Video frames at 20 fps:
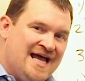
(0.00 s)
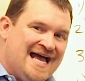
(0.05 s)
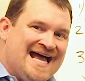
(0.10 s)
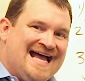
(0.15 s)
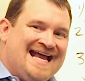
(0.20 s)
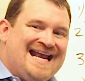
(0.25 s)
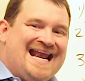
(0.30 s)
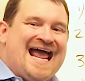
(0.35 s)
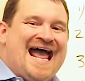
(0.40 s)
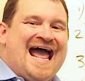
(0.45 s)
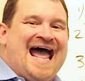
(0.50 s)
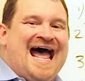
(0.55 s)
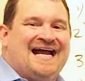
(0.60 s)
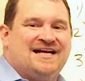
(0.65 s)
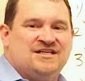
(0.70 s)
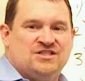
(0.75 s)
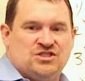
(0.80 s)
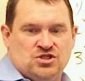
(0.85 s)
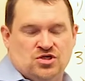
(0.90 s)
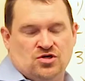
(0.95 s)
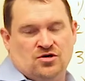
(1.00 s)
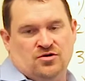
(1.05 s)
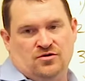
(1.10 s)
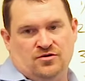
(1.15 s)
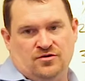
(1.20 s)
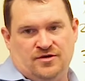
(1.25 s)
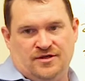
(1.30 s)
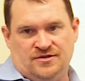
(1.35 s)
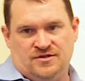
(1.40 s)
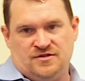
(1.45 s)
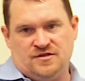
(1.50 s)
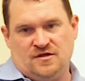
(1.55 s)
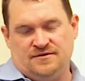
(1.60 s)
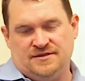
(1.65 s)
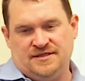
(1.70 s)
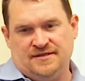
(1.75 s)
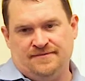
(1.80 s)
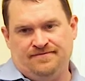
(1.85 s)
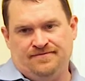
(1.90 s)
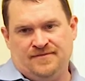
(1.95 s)
an external
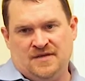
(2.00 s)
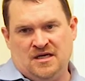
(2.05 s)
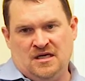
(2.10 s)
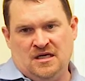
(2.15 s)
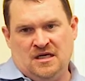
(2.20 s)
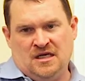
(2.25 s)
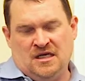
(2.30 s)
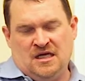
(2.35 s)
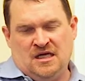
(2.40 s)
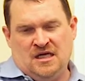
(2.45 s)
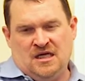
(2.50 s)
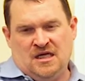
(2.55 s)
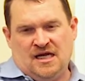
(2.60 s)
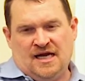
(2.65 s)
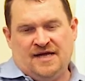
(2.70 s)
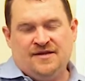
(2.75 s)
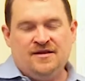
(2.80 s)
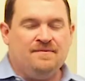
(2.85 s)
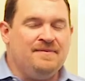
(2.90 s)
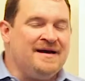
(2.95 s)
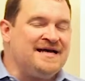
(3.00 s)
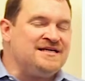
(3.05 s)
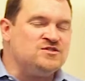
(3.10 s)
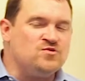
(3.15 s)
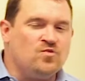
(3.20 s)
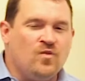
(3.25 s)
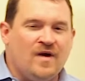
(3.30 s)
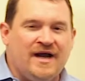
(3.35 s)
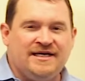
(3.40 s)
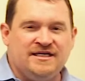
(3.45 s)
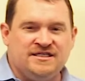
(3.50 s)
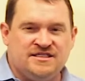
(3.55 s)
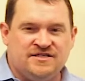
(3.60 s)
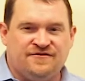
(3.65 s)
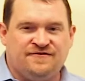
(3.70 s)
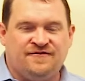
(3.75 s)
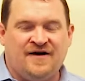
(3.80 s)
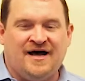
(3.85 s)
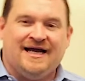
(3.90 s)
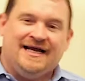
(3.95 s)
consultant? And the best way to
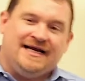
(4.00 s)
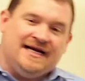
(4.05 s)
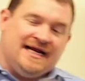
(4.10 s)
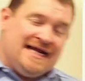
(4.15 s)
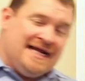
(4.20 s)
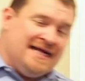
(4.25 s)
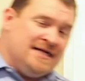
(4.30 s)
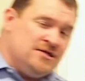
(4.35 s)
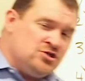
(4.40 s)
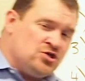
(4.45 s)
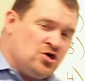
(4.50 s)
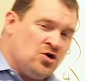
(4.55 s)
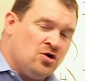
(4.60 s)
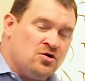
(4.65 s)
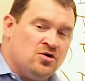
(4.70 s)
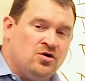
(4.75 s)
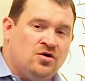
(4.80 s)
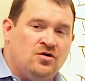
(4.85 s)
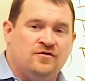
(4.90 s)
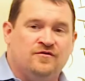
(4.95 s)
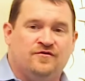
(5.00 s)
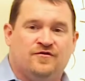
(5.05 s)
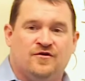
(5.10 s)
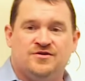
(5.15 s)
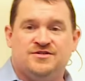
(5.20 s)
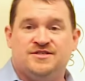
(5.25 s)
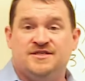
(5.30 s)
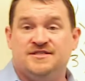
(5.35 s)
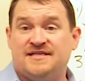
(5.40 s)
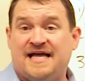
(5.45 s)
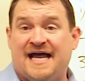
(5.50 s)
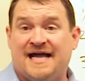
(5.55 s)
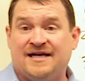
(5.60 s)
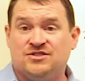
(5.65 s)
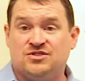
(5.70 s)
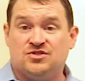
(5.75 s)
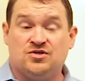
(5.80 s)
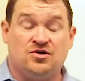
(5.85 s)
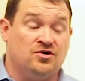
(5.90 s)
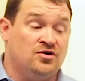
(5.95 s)
define internal versus
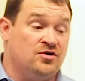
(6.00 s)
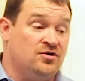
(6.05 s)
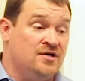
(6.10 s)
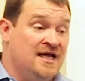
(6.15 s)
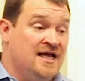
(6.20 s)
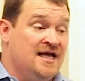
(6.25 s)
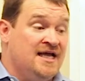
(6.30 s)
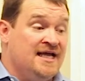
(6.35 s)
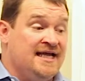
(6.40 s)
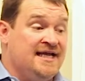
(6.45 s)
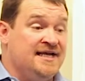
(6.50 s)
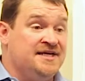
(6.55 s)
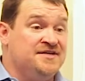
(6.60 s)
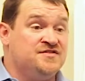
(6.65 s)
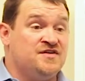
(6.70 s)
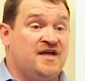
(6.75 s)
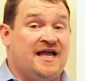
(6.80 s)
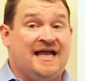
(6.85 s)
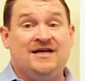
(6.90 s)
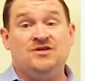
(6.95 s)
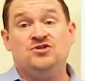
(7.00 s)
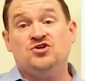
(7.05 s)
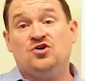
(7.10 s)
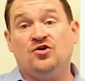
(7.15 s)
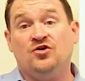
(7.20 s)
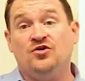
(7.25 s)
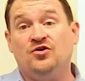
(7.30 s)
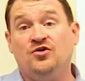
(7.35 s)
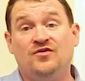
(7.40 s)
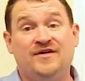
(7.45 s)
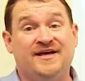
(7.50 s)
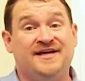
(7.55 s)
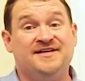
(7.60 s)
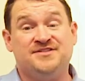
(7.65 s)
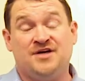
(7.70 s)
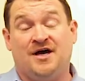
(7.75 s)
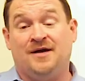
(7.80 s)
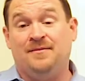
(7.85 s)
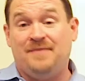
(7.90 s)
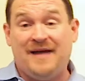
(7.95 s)
external is internal is
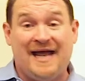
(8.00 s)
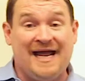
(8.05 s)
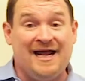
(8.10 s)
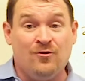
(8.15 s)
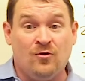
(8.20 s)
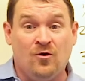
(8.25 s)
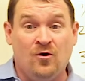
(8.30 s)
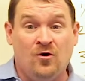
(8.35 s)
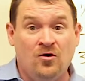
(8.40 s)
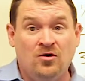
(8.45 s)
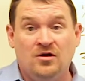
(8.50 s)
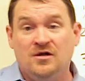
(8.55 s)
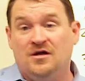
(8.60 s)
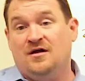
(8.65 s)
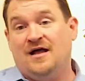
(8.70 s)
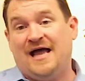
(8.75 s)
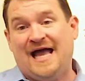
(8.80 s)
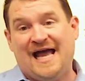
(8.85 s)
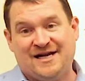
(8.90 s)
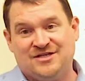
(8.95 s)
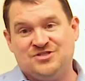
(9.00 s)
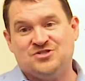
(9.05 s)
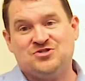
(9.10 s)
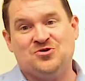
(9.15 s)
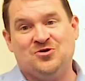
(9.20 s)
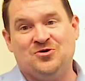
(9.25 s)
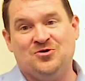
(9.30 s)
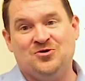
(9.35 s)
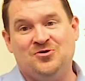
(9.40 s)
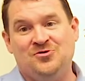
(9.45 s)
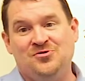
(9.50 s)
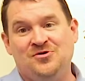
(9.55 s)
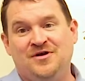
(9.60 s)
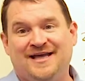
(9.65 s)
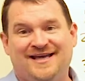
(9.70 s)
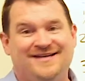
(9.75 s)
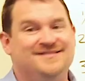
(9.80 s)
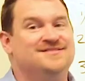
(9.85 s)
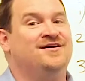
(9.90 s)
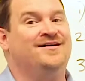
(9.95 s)
on payroll, external
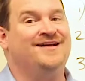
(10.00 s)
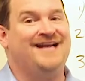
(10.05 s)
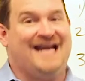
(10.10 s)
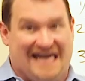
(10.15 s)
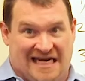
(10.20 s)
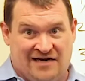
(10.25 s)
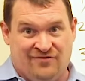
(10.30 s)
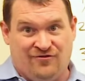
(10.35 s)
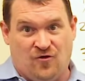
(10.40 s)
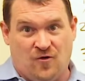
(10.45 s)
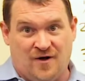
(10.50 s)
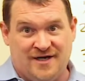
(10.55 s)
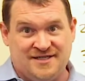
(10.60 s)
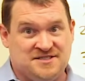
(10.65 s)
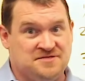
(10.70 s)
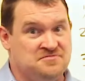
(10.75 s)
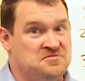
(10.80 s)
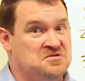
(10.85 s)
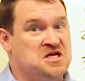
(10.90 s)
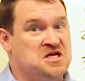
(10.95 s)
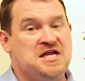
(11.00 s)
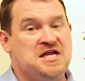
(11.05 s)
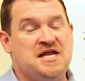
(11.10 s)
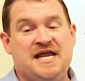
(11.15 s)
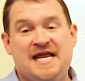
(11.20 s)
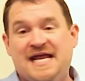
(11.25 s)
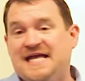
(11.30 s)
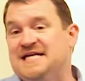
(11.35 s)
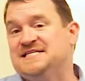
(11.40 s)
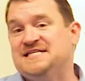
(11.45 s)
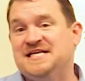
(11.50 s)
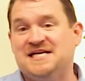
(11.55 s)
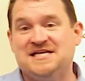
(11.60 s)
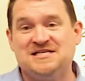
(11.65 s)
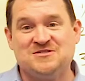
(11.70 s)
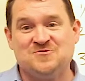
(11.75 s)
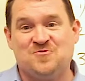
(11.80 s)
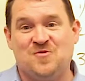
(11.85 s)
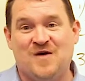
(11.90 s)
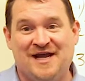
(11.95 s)
is on invoice.
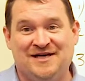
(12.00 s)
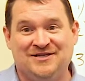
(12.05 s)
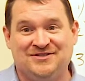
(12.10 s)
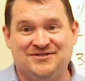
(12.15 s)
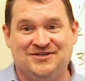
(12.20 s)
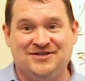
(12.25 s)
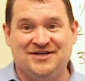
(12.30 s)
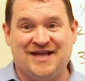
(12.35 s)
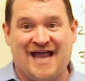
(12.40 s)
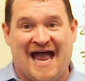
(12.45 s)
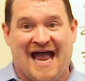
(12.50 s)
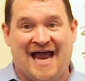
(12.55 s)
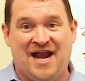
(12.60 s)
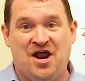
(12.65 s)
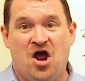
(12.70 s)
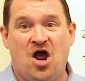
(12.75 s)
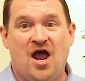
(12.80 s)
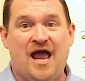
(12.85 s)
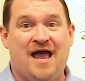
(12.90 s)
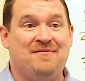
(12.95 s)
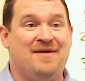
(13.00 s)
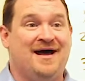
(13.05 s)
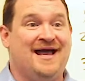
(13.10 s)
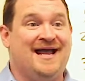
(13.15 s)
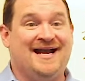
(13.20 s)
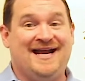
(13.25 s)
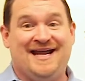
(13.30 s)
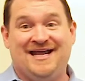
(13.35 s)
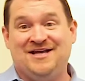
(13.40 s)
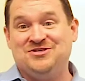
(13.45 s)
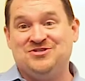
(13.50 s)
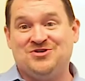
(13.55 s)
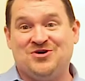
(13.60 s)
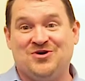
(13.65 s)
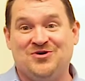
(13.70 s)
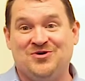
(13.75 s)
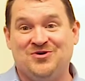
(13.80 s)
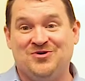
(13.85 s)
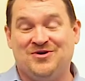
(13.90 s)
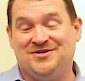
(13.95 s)
Easiest way to look at, am I an
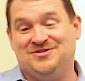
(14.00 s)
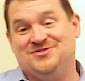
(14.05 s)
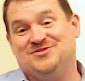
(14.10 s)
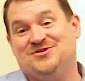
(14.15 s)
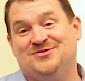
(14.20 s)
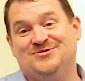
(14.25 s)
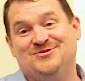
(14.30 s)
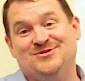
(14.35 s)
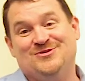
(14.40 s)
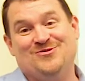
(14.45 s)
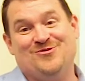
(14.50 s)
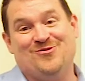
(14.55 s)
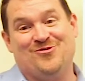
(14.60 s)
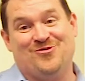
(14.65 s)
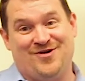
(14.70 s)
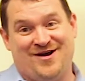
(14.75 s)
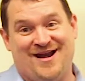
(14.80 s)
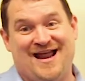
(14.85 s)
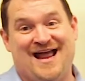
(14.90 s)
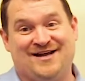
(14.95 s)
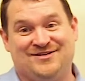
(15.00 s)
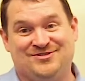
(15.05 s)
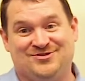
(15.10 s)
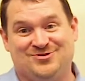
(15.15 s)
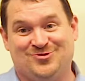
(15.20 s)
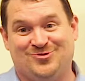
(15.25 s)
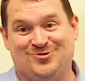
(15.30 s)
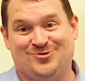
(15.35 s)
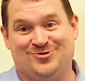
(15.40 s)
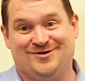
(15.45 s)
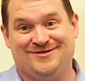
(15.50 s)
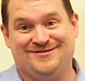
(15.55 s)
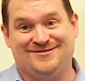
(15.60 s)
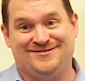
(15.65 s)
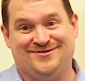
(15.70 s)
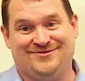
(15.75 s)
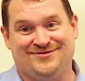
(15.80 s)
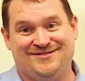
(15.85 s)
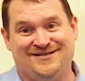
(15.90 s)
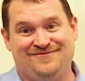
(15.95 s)
internal consultant or an external
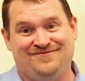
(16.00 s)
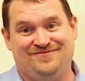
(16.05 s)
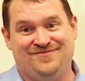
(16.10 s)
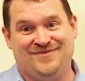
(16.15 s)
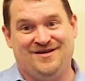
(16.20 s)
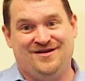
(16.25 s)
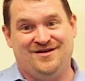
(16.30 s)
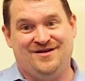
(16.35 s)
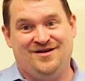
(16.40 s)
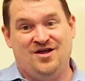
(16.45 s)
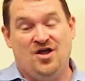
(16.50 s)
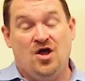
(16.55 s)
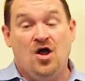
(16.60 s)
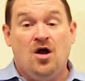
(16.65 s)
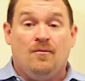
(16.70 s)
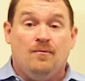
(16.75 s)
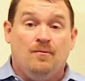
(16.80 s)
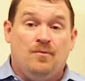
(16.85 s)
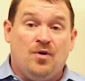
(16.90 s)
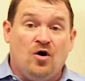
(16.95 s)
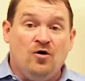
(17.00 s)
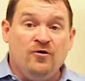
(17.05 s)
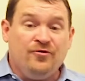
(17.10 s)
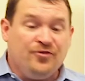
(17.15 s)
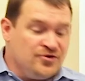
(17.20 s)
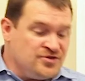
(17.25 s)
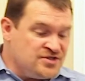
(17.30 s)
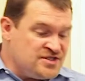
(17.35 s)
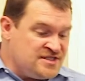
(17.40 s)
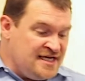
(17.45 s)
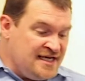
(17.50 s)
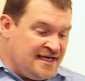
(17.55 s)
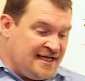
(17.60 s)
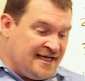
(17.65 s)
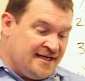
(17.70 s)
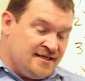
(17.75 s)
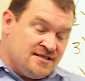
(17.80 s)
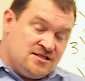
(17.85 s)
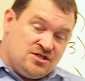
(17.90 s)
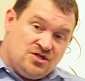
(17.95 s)
consultant? Both are
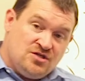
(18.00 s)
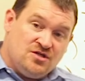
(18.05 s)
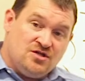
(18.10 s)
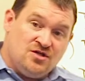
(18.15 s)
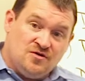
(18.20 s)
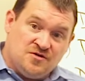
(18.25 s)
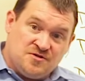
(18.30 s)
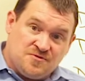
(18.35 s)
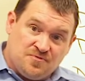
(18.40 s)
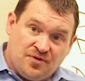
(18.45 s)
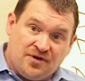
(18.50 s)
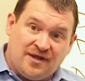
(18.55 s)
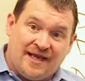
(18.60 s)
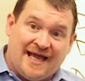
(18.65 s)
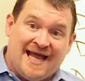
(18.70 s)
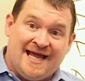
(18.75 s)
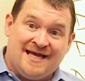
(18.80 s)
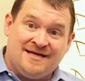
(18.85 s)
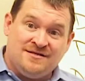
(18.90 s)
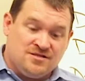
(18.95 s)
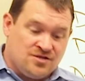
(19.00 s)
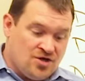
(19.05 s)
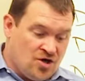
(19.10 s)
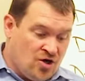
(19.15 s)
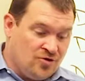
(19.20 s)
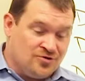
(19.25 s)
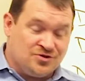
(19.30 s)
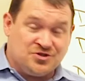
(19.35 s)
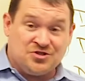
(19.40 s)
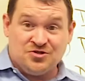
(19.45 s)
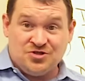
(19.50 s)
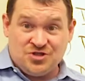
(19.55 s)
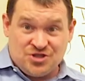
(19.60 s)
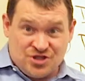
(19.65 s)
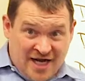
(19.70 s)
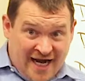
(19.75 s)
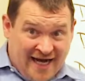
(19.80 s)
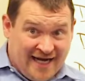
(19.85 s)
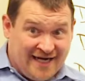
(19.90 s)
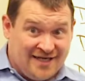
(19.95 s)
seeking to use planned culture
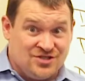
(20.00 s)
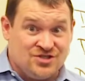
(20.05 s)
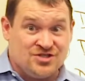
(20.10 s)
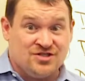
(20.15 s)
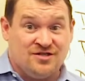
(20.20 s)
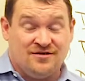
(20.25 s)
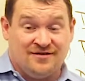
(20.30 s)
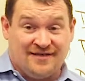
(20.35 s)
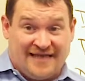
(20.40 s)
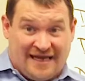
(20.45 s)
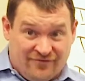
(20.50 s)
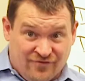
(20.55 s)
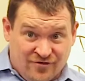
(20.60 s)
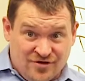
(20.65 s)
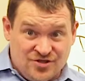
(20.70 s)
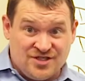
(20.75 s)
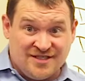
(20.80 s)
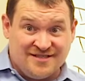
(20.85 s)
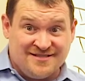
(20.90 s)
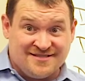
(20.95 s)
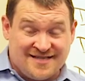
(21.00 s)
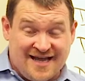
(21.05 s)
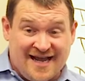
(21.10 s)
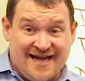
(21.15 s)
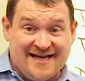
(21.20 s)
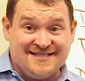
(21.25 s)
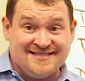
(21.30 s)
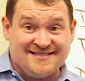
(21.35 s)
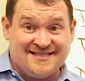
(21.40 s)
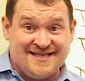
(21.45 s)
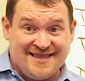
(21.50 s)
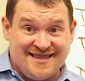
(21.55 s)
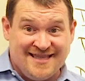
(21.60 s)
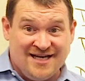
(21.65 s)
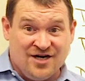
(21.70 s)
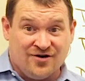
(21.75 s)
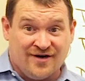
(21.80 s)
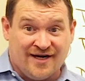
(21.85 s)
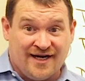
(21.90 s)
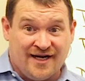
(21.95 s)
change, leveraging science and
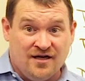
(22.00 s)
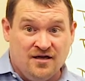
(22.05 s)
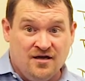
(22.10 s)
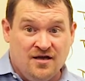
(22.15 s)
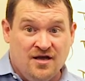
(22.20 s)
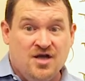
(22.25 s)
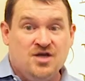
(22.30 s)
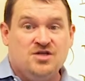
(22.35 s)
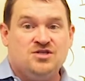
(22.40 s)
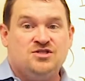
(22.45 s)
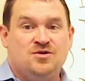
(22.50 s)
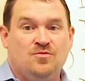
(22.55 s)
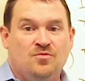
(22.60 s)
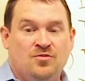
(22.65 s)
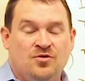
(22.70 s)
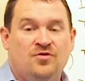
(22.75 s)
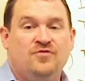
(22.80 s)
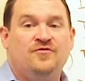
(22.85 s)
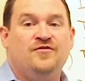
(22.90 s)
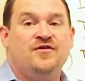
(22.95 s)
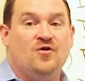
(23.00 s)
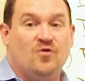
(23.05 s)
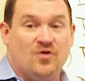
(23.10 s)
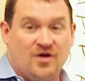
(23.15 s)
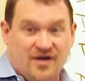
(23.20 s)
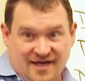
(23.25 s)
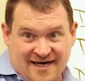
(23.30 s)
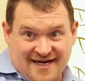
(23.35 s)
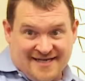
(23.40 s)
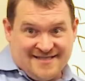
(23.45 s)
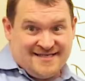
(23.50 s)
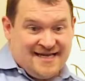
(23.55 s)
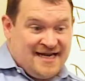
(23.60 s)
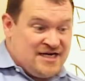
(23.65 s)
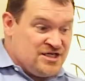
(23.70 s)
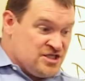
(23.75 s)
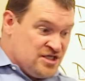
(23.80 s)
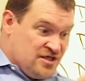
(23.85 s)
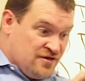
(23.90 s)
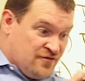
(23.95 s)
theory to move the
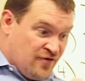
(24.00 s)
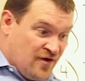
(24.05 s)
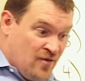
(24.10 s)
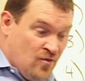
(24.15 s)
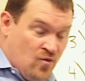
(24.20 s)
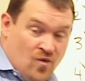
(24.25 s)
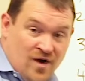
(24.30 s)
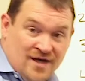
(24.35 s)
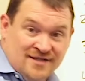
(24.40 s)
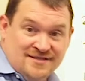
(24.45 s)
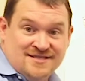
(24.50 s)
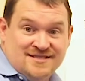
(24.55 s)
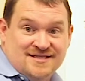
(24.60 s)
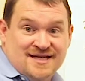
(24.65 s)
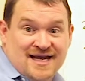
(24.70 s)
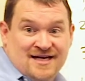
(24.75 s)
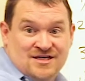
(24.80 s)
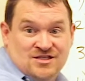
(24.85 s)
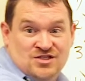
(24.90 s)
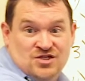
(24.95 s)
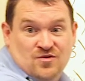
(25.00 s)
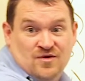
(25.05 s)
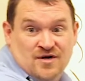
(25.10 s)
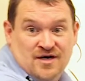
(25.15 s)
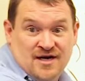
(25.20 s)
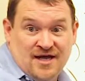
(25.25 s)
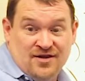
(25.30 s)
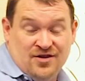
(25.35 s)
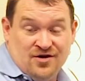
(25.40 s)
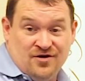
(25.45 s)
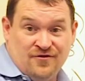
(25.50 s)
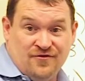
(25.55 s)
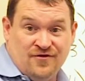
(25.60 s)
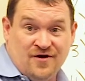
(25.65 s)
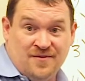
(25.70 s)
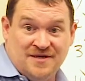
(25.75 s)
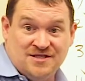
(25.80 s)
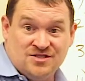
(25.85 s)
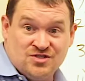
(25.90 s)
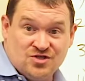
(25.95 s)
organization from one state to another,
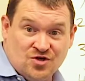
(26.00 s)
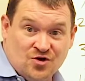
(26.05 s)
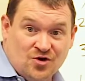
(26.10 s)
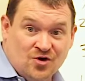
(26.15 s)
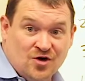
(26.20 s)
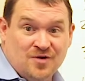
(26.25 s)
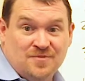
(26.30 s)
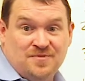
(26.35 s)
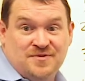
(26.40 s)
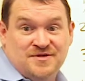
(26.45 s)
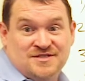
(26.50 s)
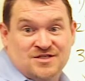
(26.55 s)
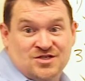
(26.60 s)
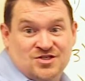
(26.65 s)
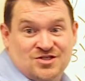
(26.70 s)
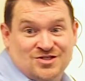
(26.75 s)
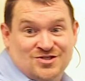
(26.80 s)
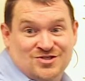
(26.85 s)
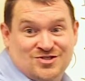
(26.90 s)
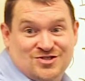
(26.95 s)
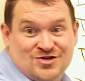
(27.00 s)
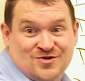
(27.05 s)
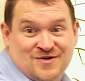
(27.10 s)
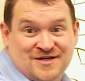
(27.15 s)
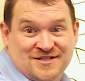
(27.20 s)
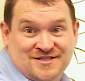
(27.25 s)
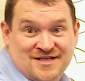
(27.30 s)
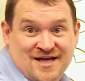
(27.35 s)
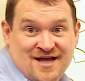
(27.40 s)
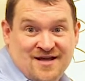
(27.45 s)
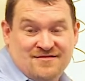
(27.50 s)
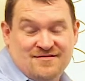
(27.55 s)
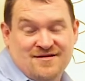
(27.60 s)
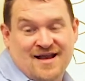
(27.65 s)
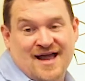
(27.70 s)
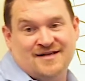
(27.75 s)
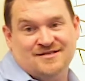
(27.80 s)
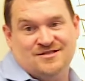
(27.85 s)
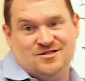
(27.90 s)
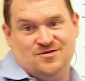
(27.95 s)
from its current position to its
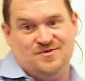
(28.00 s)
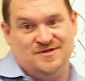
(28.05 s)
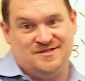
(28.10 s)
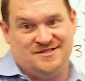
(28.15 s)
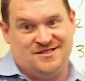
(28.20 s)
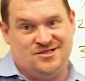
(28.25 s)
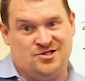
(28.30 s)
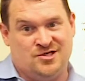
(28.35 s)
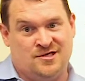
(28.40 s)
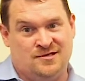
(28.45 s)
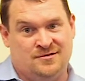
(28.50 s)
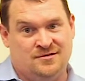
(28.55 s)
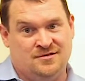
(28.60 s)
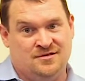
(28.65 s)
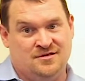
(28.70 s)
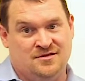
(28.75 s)
next position.